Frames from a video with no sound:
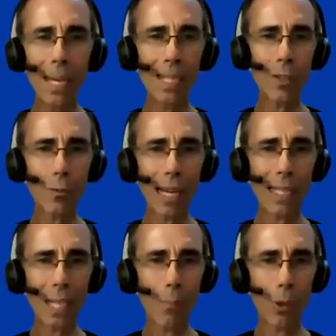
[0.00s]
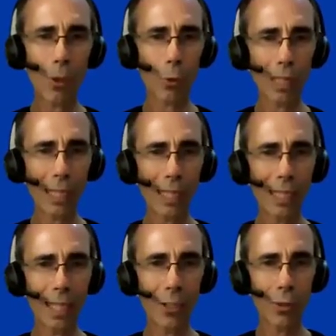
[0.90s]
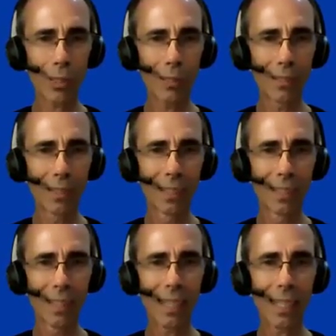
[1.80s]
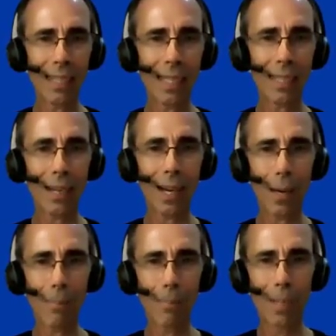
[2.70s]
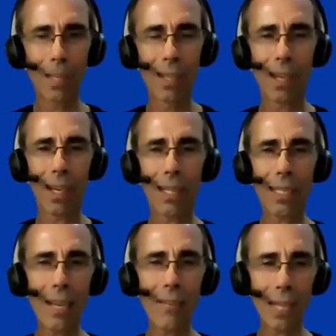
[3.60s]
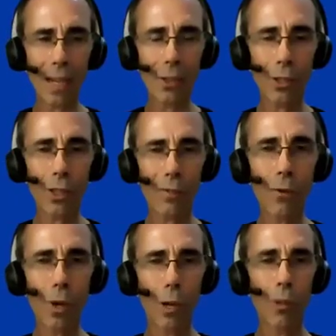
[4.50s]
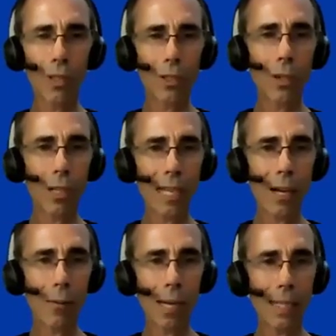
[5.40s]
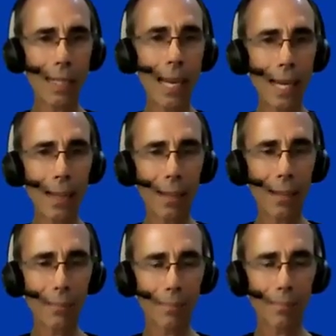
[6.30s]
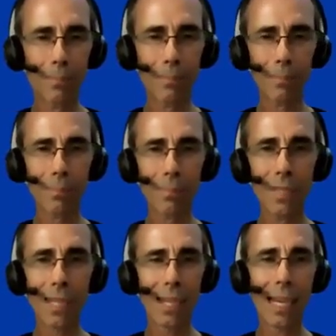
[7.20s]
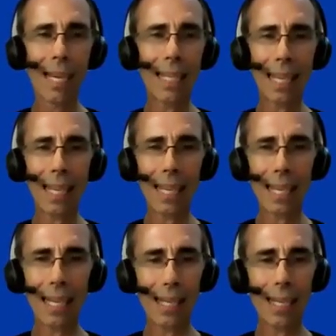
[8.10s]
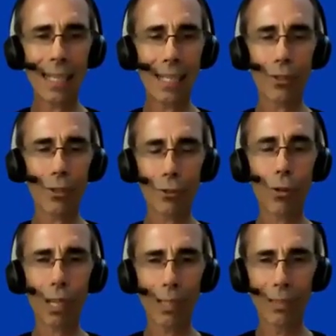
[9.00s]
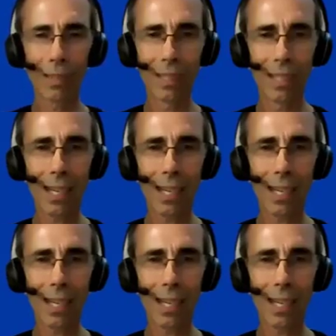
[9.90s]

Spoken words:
Pitt is ranked number 3 in the country at that time. Navy, after their 4-1 start, is now ranked 10th. And they destroy